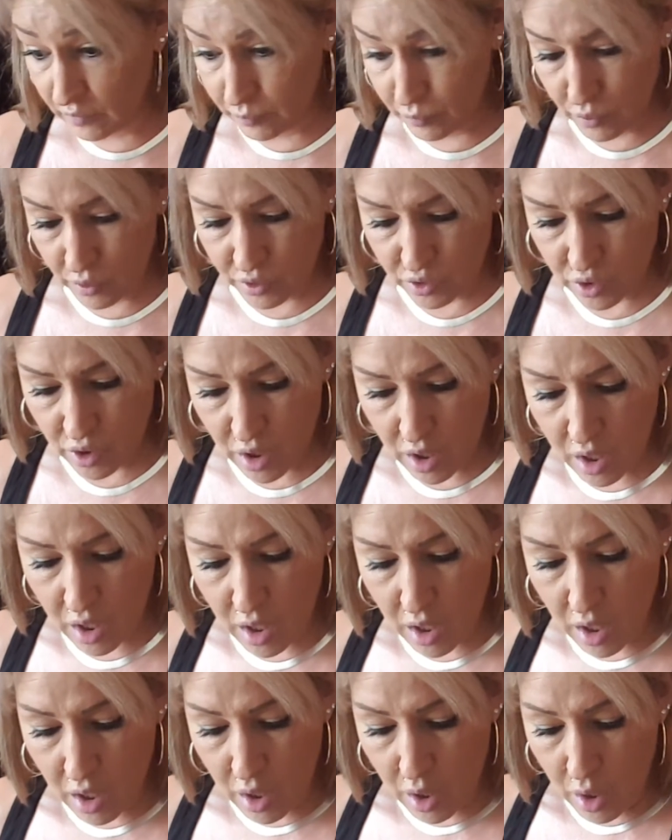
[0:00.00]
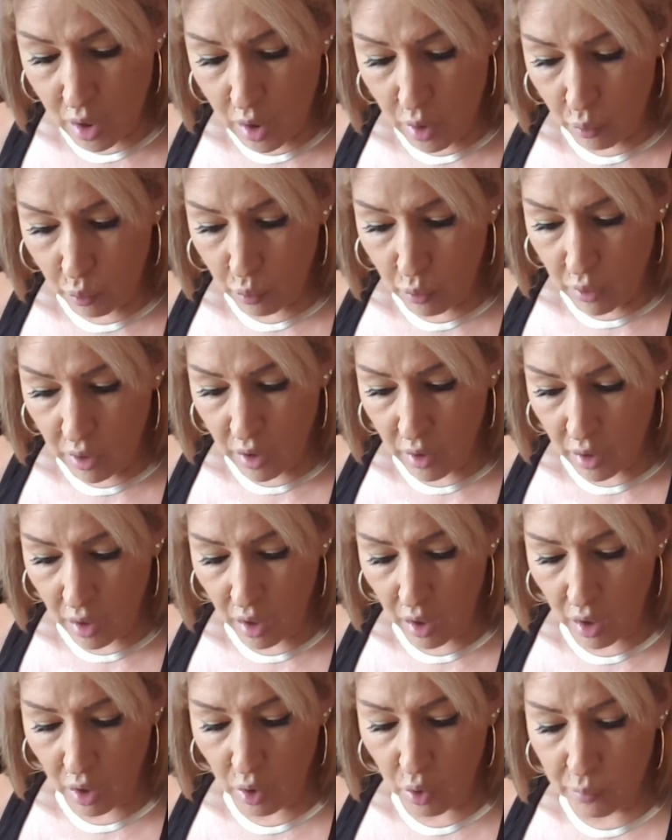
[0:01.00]
brush.
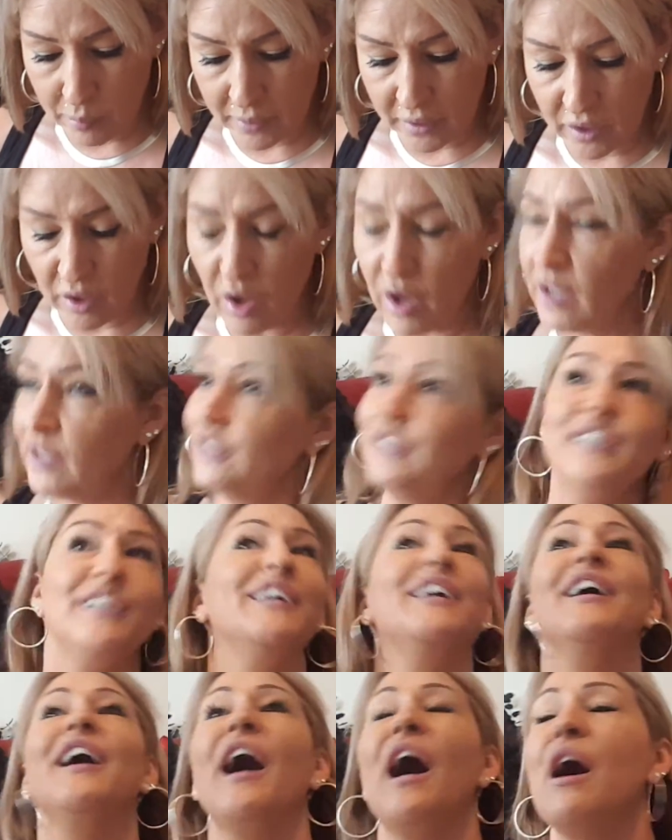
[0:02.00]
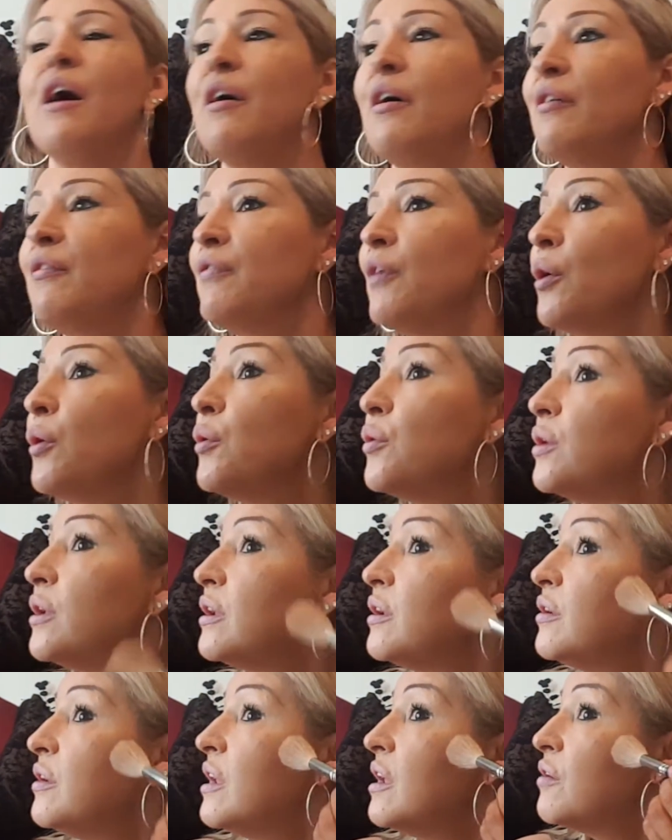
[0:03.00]
Oh my gosh. I voted
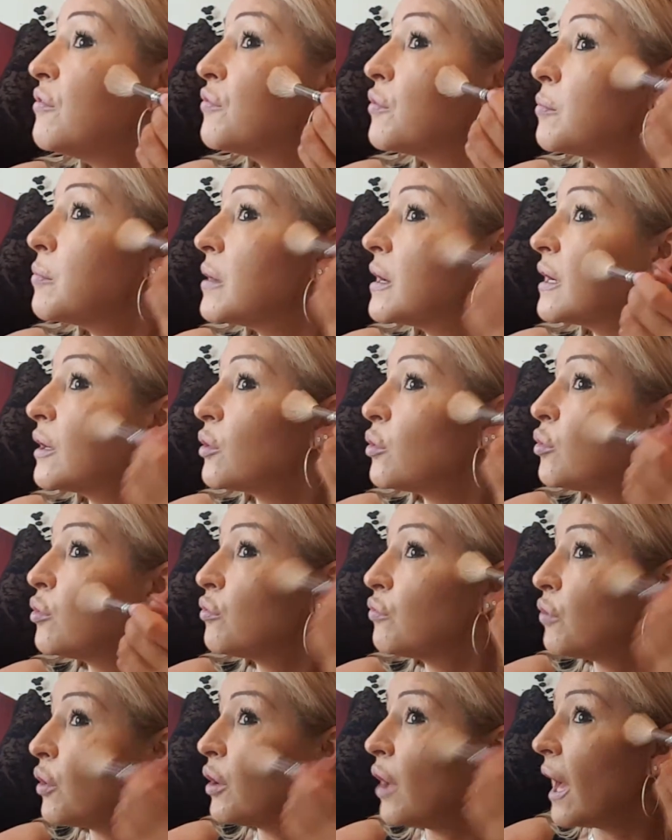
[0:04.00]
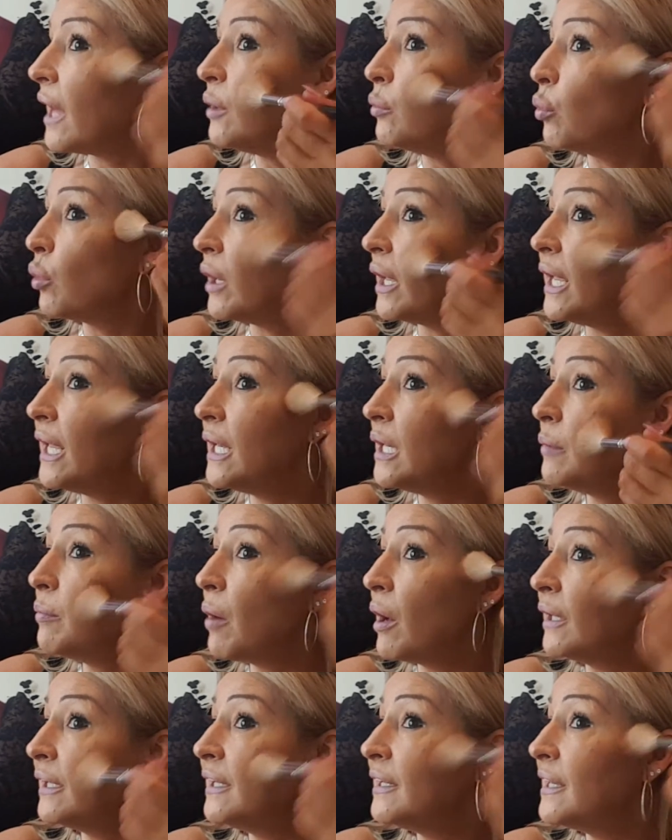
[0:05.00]
for Michael. I didn't want
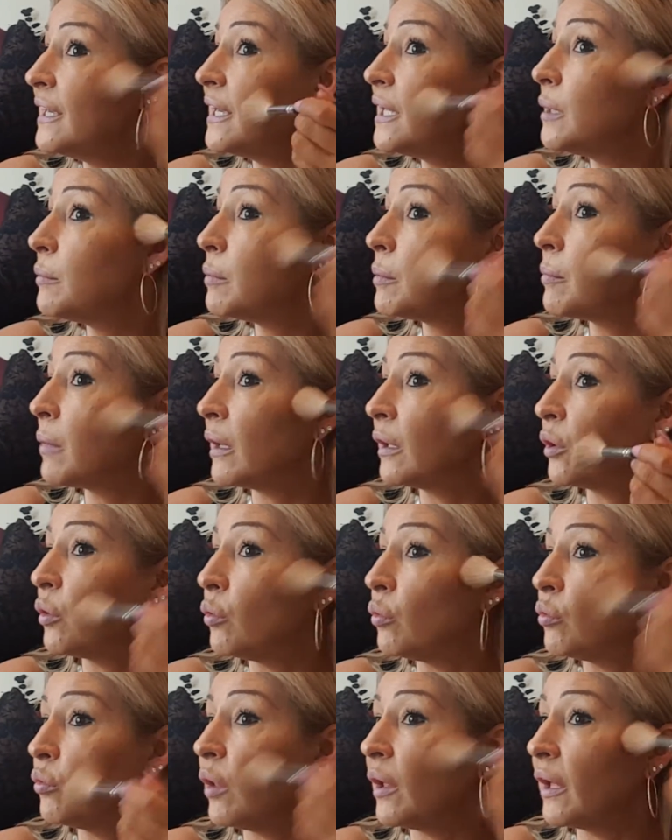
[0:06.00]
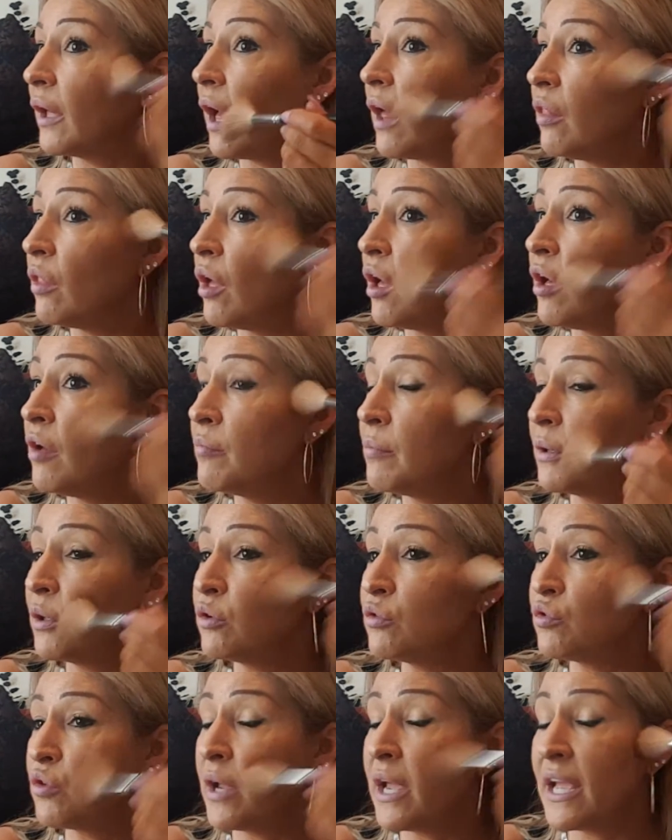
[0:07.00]
anybody to get it but Michael. Like, I love Michael
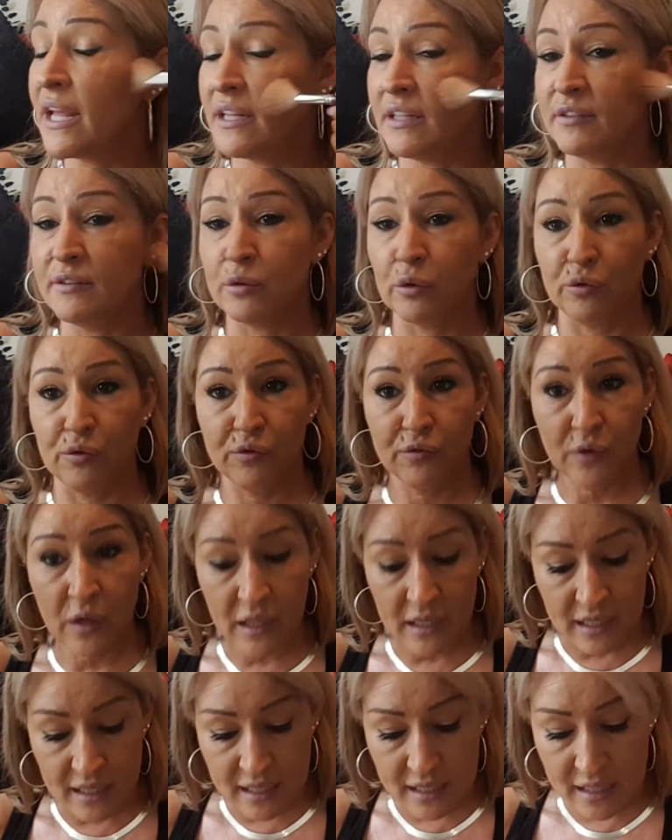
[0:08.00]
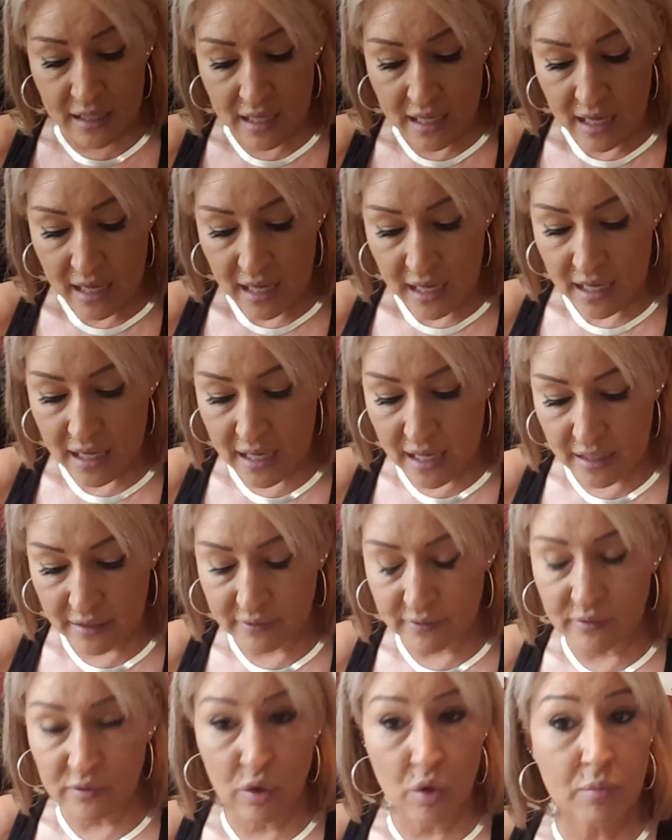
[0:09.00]
Strahan. He's so funny. He has
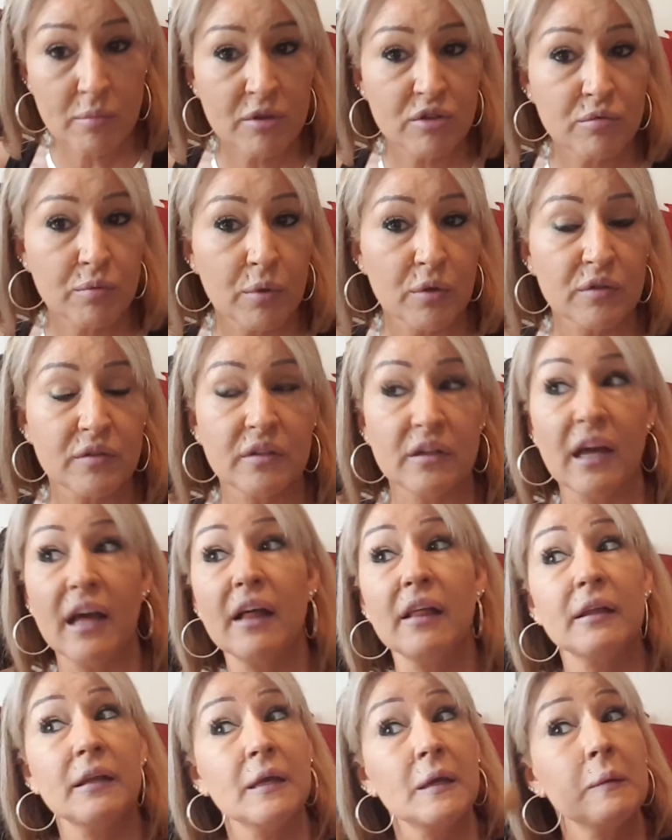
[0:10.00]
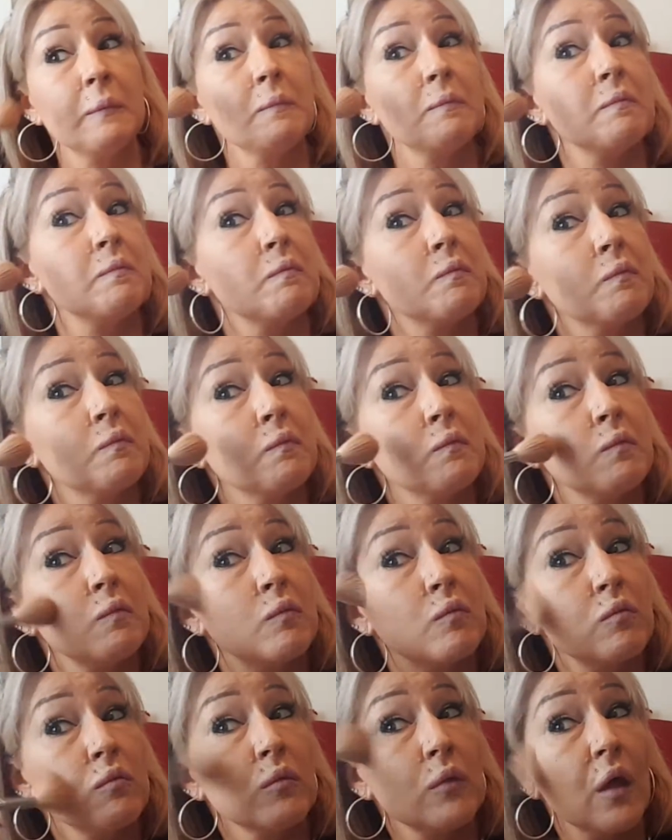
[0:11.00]
so much personality.
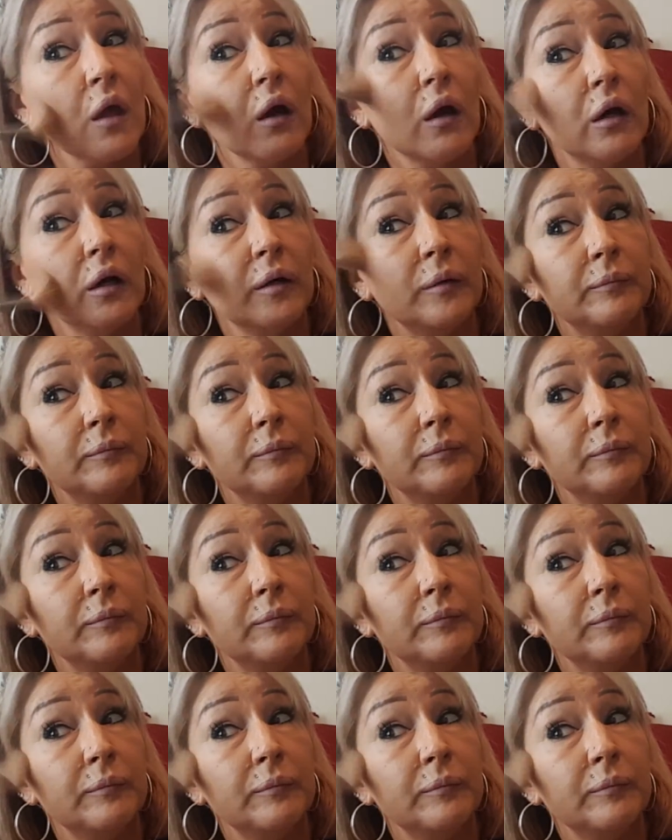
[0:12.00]
So I